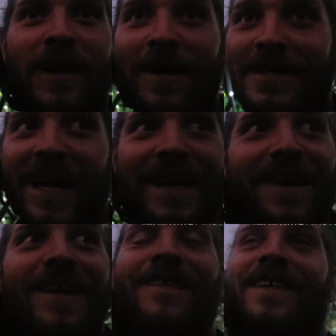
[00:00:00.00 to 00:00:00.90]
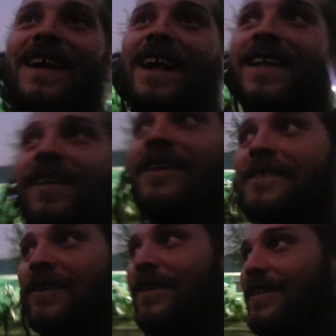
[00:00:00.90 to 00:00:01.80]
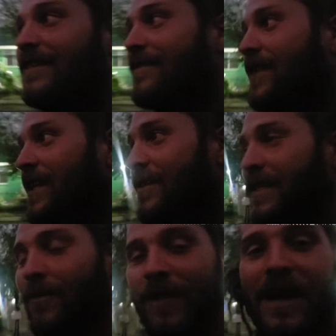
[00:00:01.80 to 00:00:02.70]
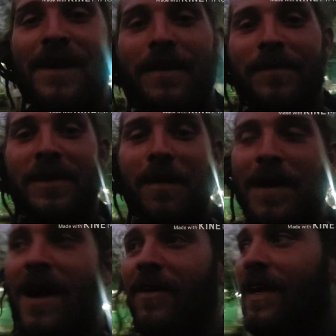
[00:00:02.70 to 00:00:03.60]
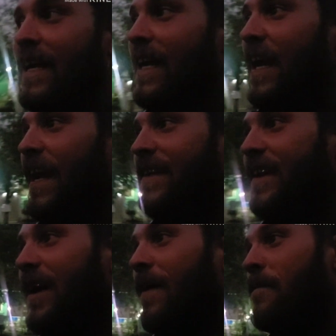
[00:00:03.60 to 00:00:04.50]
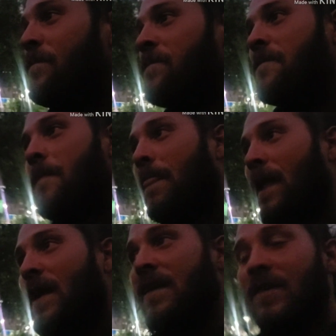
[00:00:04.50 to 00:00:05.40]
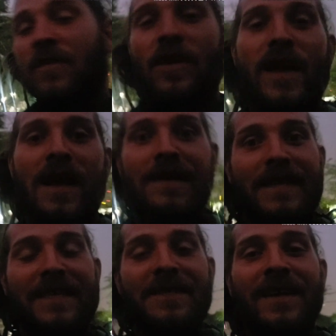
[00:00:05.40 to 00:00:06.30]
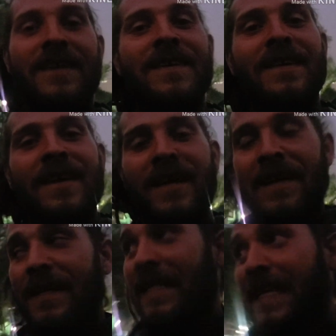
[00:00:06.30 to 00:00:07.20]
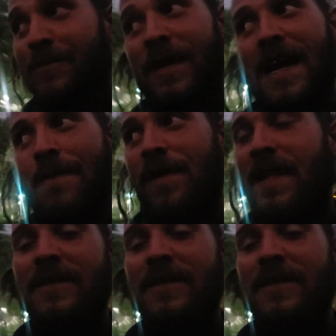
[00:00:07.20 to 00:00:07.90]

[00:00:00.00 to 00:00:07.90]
I was like, oh my god, I lost all those videos that were lined up to come out. And so yeah, that's what happened.